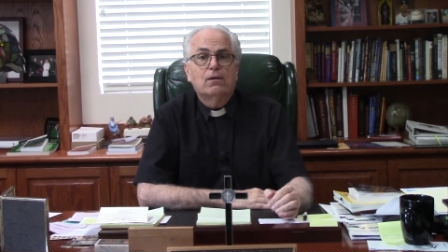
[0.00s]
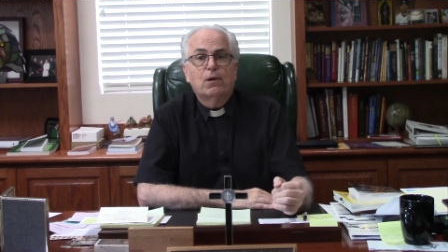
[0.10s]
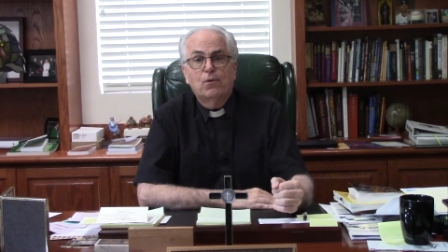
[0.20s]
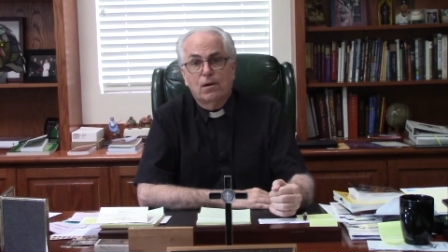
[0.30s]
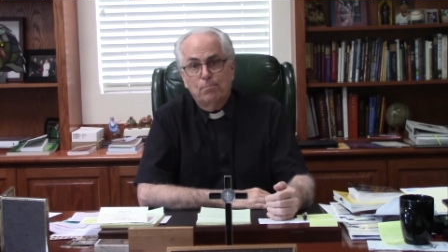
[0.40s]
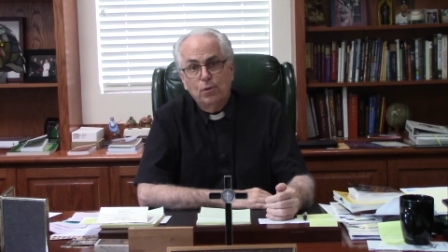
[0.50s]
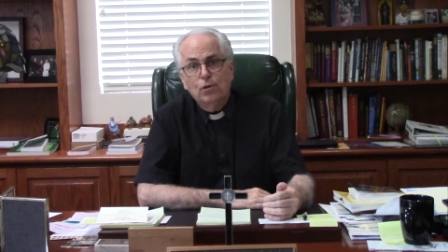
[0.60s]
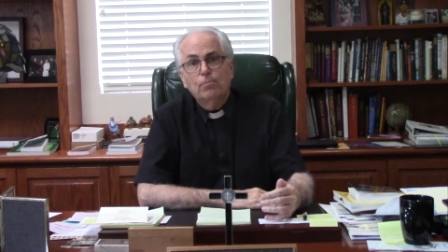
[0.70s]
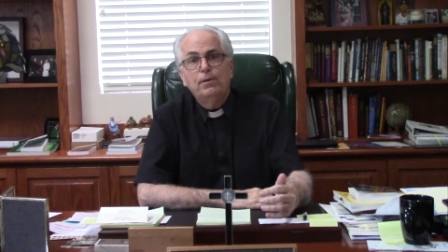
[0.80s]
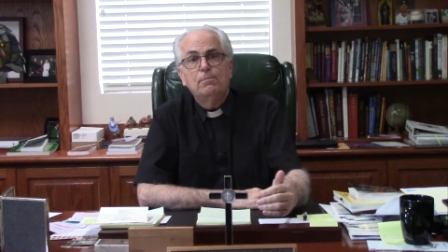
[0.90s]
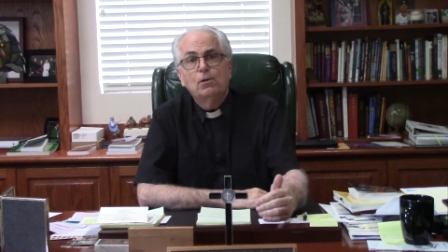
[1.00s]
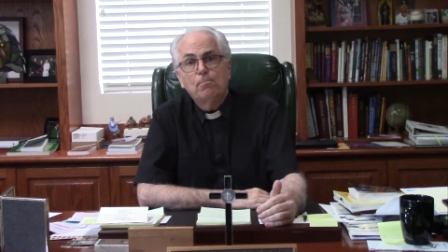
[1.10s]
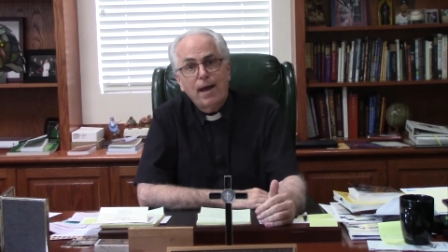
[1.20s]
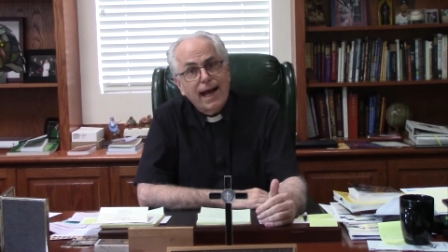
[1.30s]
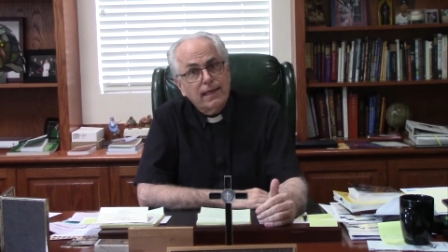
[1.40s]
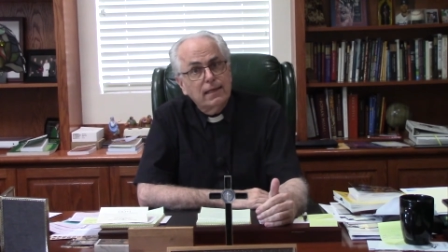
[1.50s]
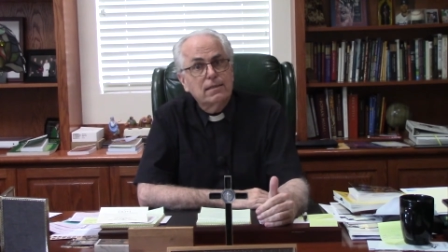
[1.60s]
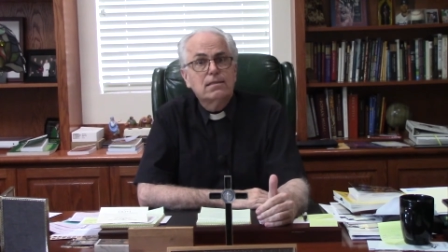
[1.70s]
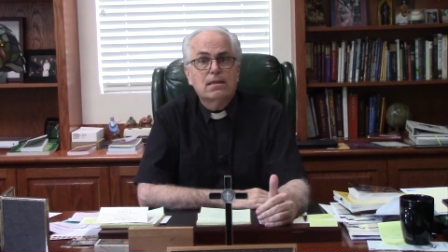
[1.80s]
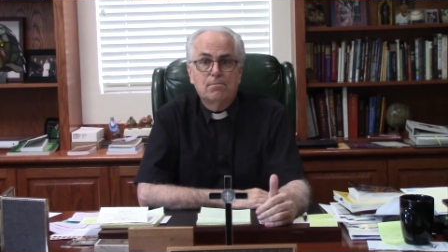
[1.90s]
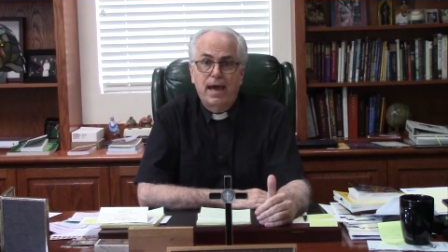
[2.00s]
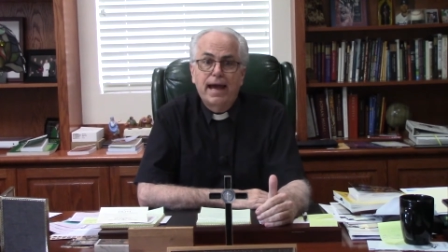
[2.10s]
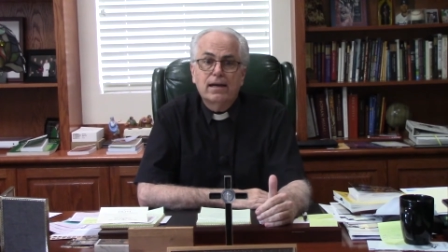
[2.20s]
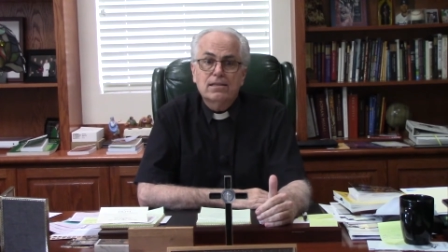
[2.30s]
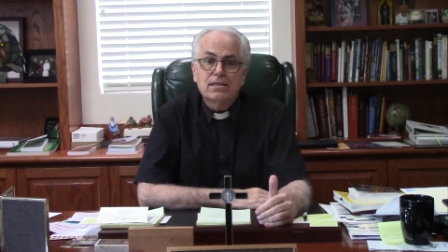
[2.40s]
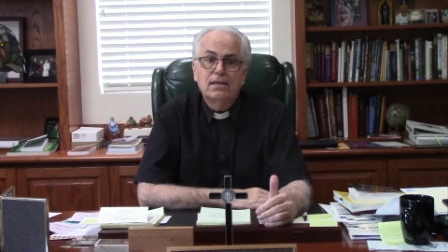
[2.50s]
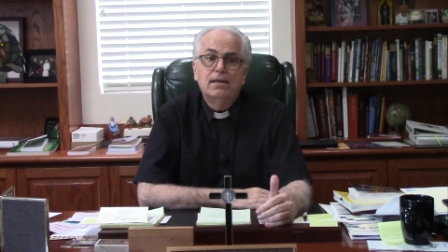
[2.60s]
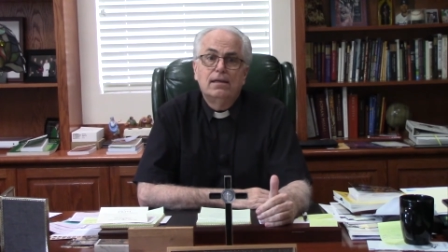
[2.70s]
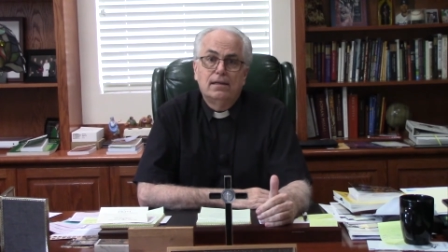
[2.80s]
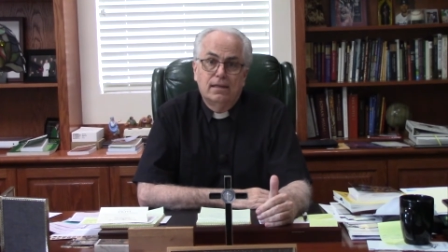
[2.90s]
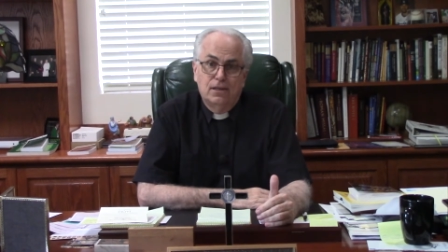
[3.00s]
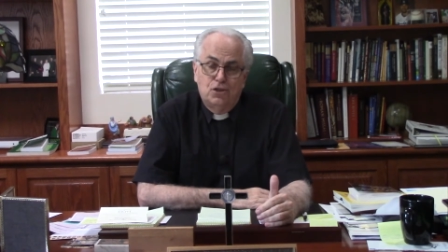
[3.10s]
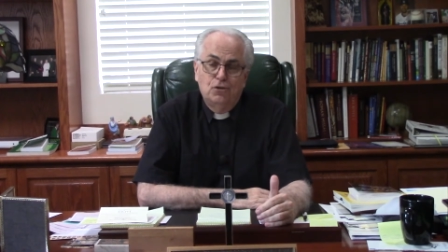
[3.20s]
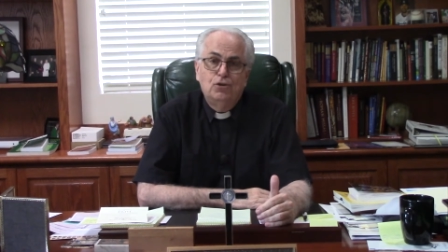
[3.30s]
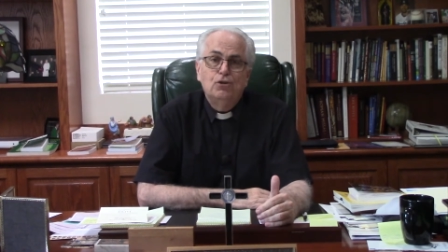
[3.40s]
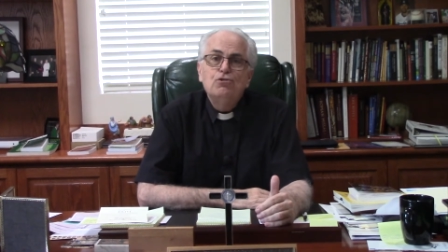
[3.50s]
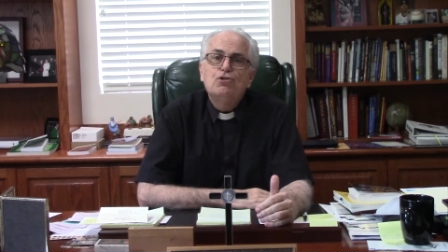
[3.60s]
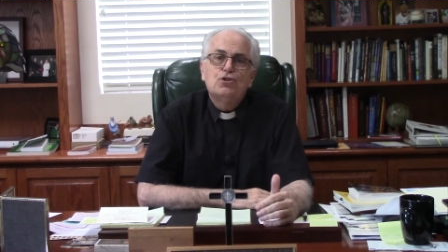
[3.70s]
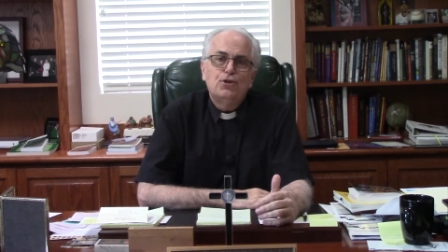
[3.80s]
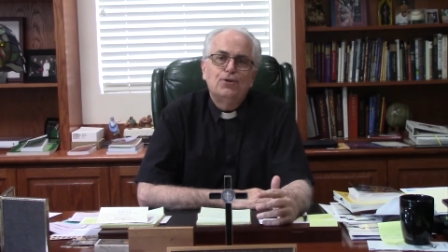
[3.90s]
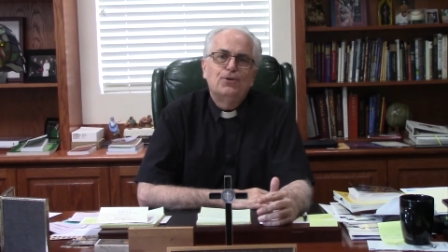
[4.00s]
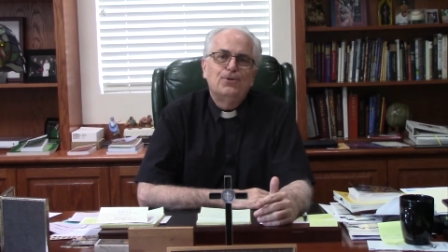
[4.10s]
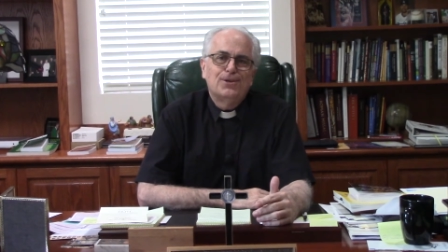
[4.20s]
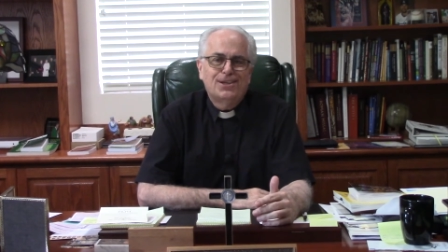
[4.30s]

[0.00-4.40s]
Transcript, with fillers: and we want to pull people back into the mass, get you used to